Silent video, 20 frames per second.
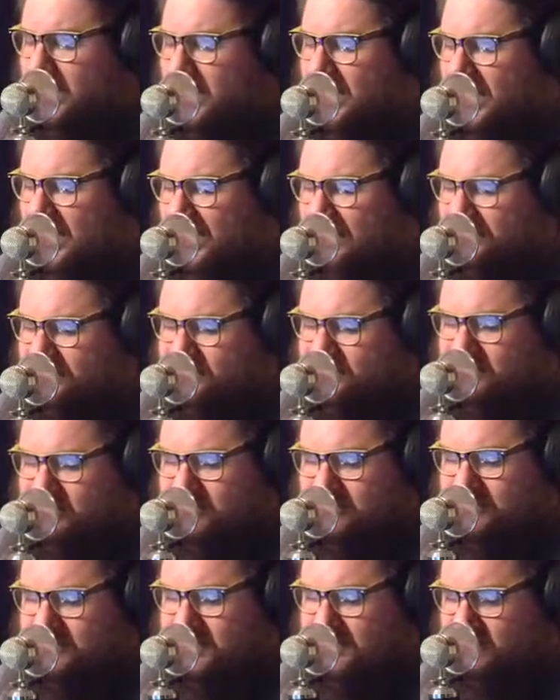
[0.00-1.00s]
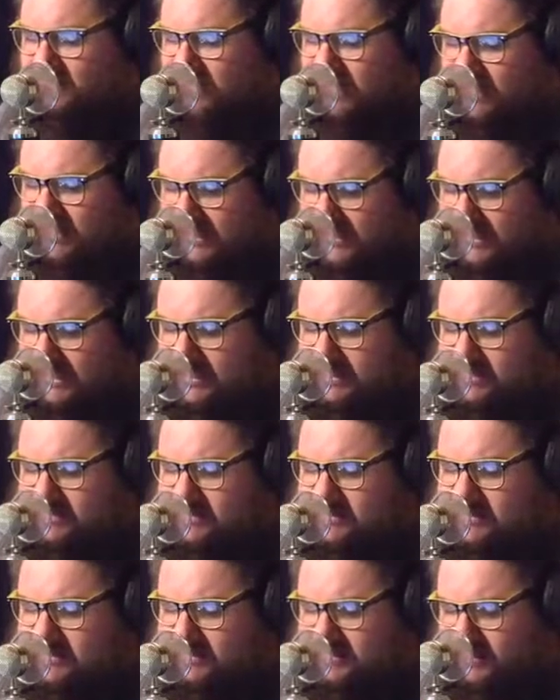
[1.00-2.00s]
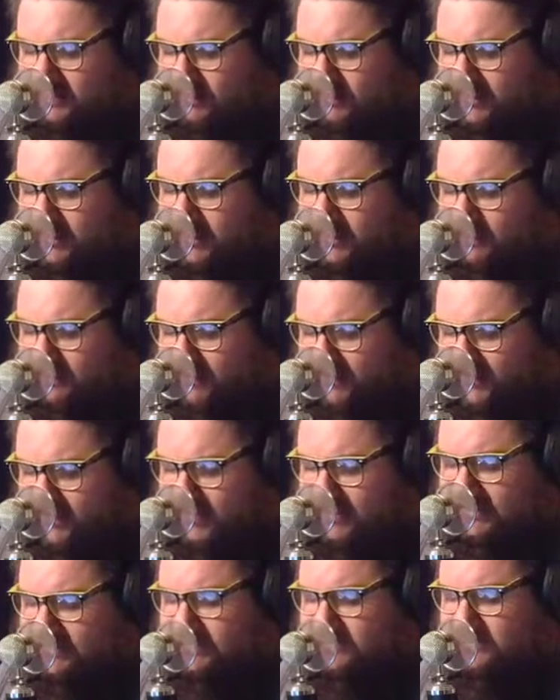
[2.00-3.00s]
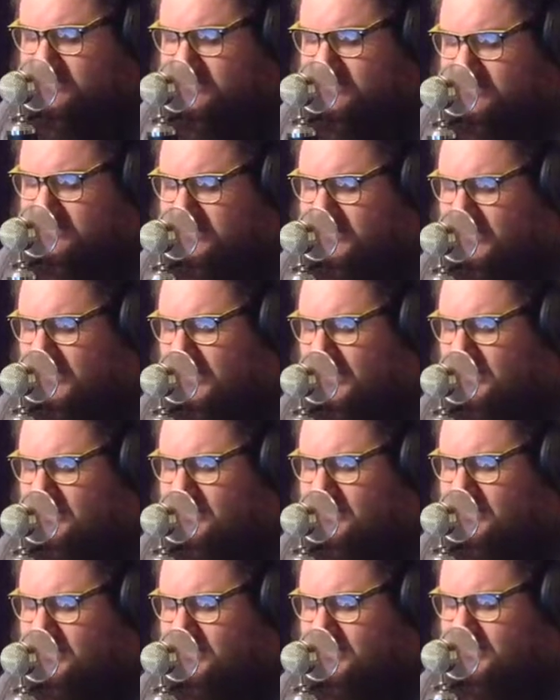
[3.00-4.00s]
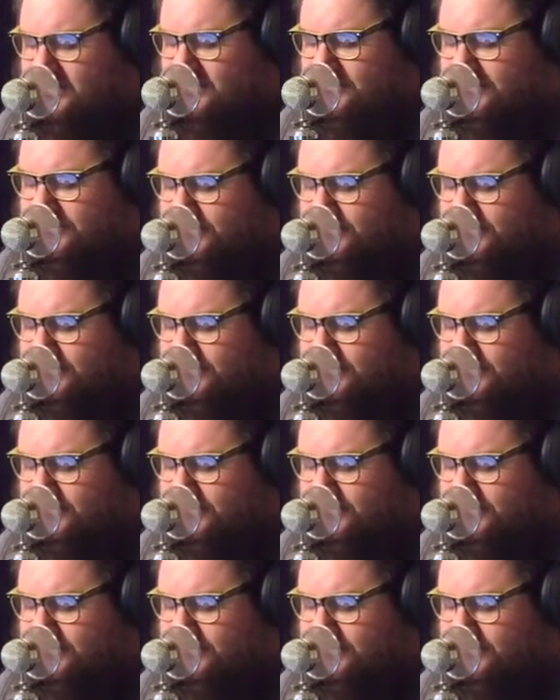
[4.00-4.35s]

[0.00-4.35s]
have some DVDs that we're going to release and go